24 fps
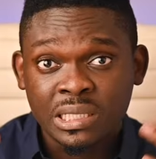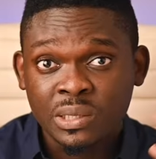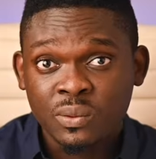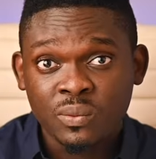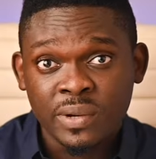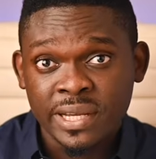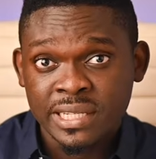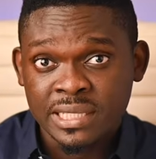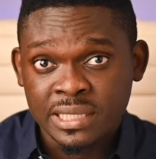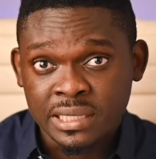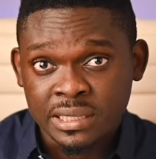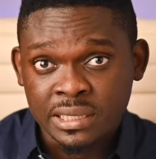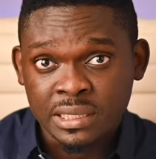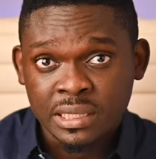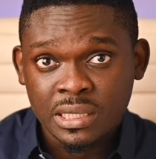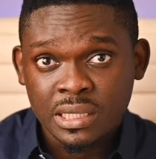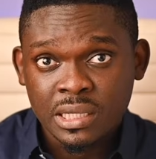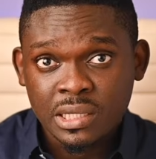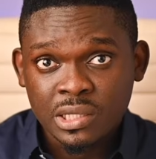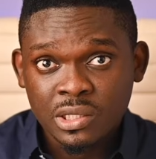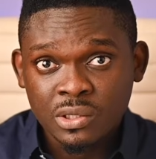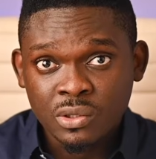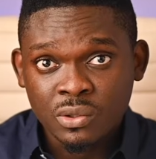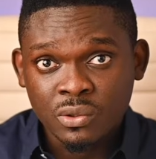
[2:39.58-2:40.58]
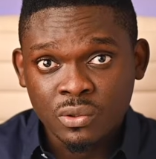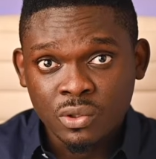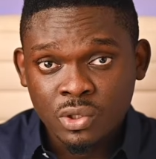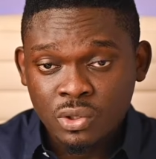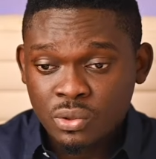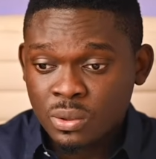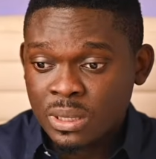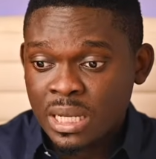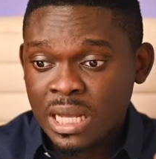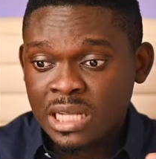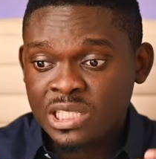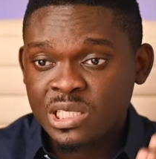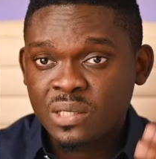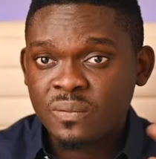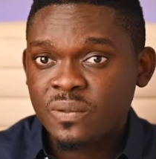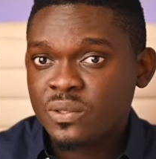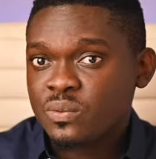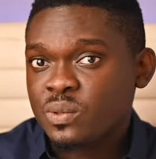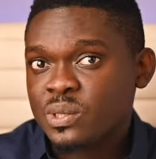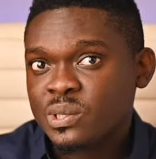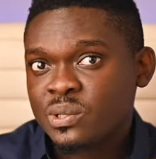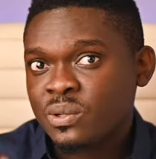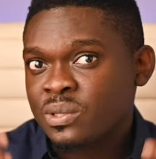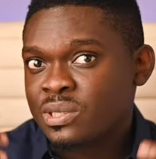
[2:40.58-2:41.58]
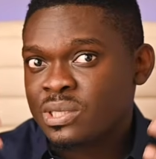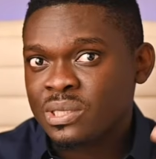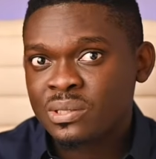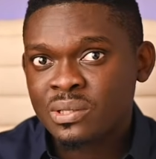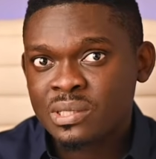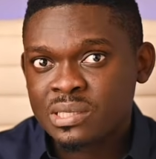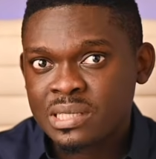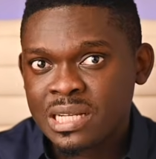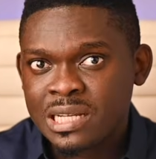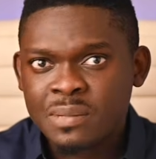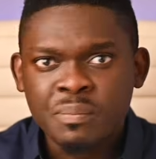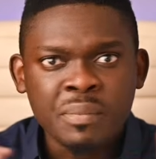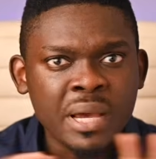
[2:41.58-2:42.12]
a wedding. You can achieve it with continuous light.